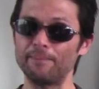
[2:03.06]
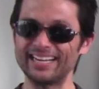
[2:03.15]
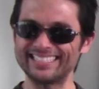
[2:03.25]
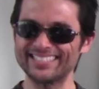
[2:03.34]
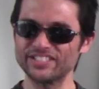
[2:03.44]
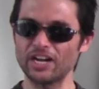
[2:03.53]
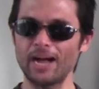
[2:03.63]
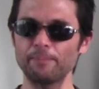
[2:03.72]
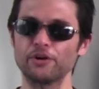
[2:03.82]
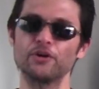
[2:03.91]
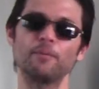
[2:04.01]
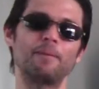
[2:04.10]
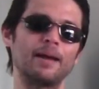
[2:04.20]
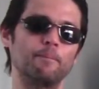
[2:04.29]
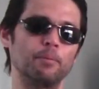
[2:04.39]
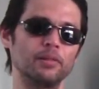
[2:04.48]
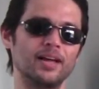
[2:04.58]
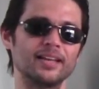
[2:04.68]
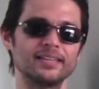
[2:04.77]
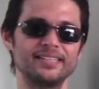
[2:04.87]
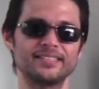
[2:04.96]
I might stop her by
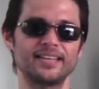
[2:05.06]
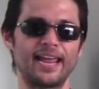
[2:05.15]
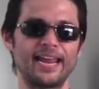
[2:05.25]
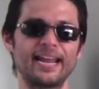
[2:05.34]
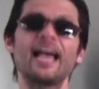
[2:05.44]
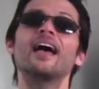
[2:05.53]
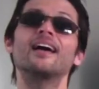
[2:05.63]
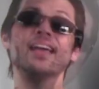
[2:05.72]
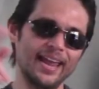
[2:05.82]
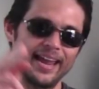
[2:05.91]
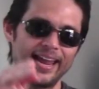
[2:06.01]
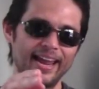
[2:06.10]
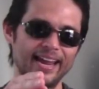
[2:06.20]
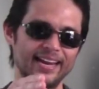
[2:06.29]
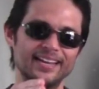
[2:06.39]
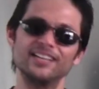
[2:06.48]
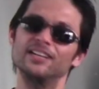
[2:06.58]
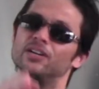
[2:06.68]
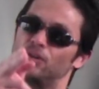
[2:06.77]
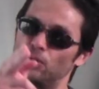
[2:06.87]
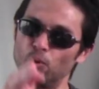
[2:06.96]
bluntly saying, hey,
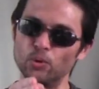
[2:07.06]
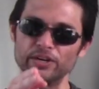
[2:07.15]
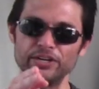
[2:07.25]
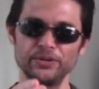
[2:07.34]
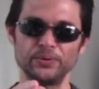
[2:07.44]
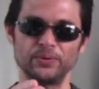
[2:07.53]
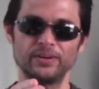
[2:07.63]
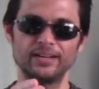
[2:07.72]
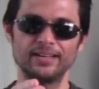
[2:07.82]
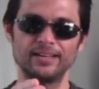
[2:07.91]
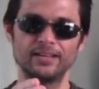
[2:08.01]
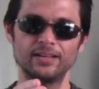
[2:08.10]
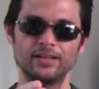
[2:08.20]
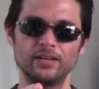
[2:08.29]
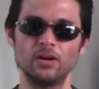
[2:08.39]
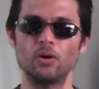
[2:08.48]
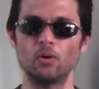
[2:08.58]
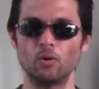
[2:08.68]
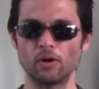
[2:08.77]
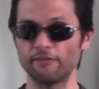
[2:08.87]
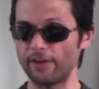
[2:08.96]
who are you?
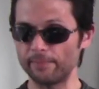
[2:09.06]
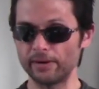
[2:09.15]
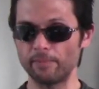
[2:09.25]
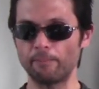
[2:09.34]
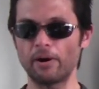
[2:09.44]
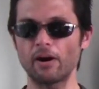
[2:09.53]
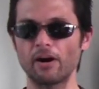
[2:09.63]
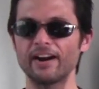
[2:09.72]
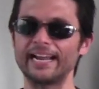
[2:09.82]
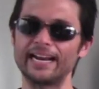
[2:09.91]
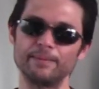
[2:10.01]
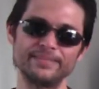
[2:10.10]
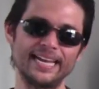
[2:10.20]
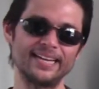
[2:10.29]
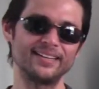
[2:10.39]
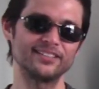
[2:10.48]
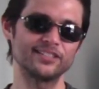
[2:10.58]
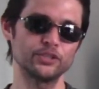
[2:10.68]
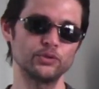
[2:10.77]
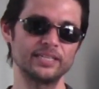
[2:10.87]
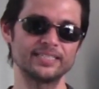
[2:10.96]
Or if I'm in a bar and I'm taking
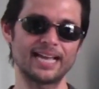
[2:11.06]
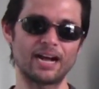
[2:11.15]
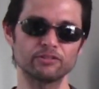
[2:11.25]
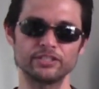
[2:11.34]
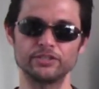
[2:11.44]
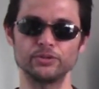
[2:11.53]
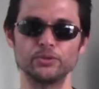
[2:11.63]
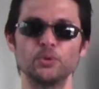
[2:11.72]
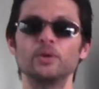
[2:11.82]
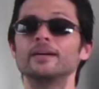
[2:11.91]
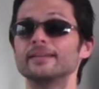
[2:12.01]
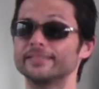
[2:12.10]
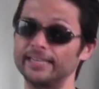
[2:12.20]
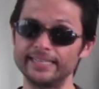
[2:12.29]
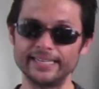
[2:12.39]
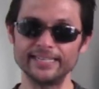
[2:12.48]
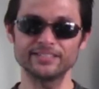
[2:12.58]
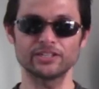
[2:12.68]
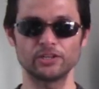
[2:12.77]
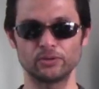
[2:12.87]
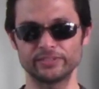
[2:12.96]
students out to do, say, kiss
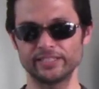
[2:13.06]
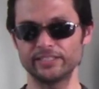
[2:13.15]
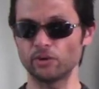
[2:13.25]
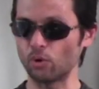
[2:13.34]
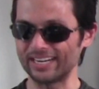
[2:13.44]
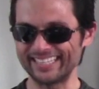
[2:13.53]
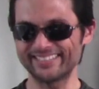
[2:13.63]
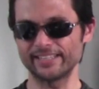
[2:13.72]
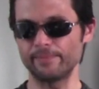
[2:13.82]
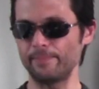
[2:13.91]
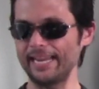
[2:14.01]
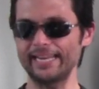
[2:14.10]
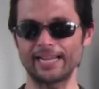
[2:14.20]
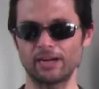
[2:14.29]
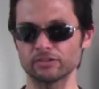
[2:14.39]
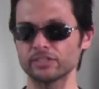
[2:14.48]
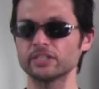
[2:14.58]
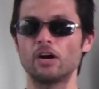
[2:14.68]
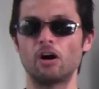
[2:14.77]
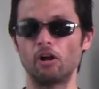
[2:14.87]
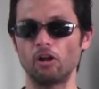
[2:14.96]
closes or instant
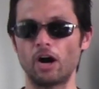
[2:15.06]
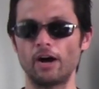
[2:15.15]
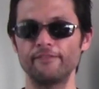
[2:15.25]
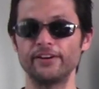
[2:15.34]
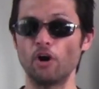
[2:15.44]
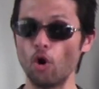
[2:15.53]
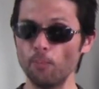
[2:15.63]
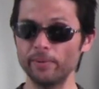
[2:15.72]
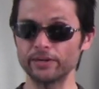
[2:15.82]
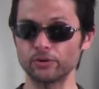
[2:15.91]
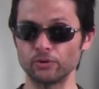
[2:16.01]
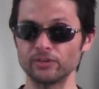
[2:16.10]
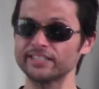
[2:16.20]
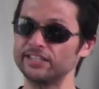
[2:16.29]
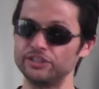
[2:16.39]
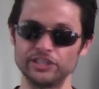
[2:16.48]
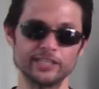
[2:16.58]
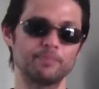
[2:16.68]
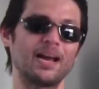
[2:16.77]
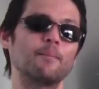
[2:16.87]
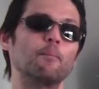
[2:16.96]
makeouts, I'll often open girls
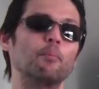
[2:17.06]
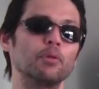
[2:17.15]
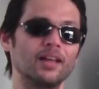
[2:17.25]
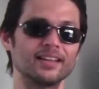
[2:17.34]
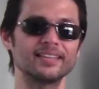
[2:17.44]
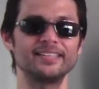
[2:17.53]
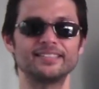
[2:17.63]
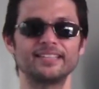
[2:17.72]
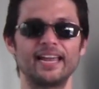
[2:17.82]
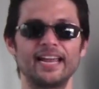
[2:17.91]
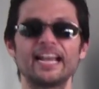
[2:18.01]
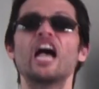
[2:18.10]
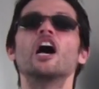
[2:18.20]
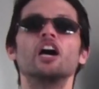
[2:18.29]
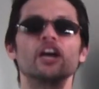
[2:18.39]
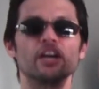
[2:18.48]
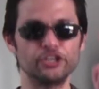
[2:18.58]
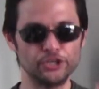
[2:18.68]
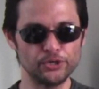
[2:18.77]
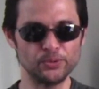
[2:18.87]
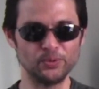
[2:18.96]
just by bluntly saying,
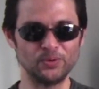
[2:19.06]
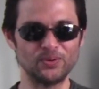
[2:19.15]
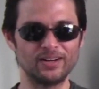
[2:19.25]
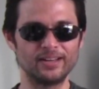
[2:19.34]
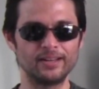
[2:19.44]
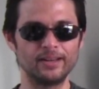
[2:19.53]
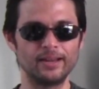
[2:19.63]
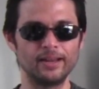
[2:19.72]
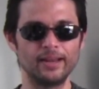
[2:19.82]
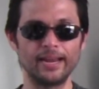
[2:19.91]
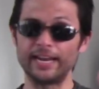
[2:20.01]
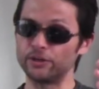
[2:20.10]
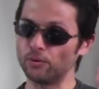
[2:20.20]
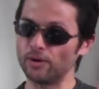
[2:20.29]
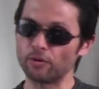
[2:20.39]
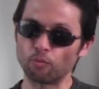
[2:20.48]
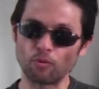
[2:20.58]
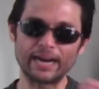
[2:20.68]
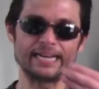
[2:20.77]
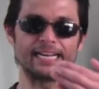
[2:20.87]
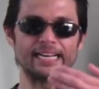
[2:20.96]
you, and going
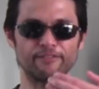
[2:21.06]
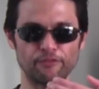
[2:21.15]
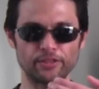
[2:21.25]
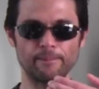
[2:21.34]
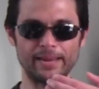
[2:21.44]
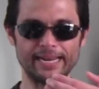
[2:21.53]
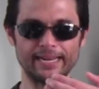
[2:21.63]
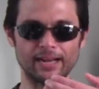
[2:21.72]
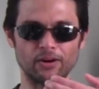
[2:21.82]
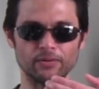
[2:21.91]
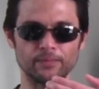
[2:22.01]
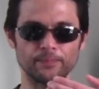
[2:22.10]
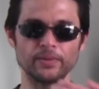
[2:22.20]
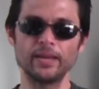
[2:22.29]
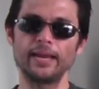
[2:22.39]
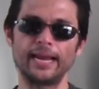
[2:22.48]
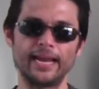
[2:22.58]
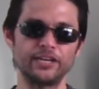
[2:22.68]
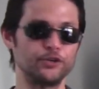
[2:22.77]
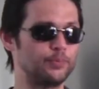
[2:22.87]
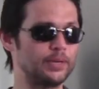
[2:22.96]
right in for the makeout.
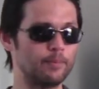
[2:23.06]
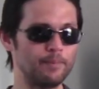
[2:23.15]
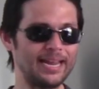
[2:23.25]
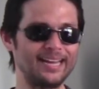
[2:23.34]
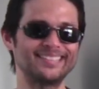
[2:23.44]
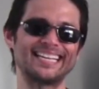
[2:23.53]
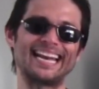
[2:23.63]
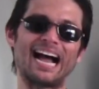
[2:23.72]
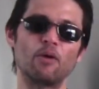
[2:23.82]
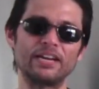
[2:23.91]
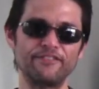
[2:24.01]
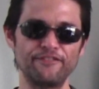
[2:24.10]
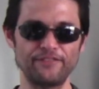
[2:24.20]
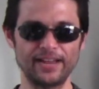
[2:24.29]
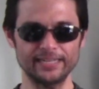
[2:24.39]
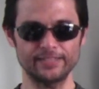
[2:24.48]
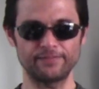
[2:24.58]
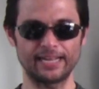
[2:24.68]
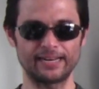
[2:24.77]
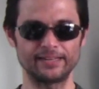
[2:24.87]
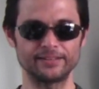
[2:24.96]
And you'd be amazed at how effective
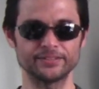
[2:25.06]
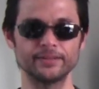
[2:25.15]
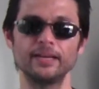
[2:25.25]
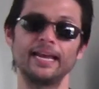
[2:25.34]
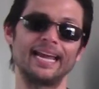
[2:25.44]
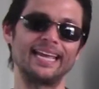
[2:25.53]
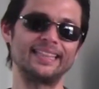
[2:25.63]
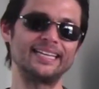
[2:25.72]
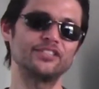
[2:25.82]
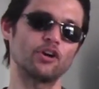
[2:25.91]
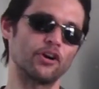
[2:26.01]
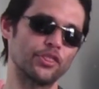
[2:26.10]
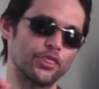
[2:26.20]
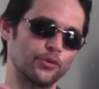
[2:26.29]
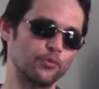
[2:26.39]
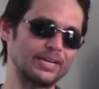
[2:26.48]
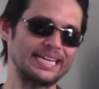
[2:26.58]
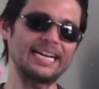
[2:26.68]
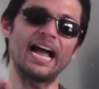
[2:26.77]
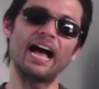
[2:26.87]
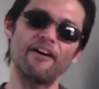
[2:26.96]
that is. And these are
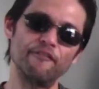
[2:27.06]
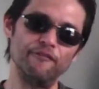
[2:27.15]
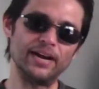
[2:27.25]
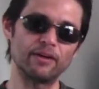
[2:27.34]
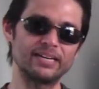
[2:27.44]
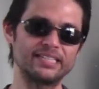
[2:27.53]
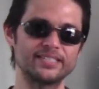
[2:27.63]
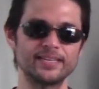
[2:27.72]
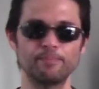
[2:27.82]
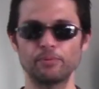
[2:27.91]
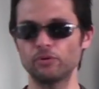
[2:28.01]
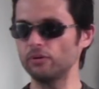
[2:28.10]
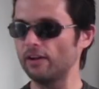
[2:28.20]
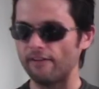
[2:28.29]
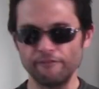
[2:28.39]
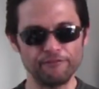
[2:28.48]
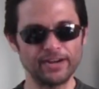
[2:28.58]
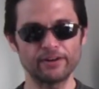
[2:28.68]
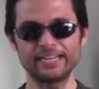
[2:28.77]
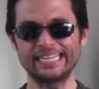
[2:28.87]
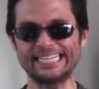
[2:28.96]
three very simple,
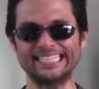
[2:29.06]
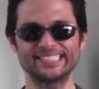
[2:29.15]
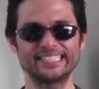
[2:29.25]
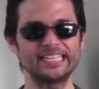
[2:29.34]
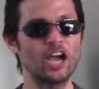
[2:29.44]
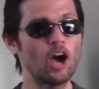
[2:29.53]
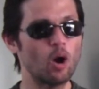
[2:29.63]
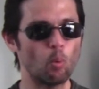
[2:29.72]
very easy,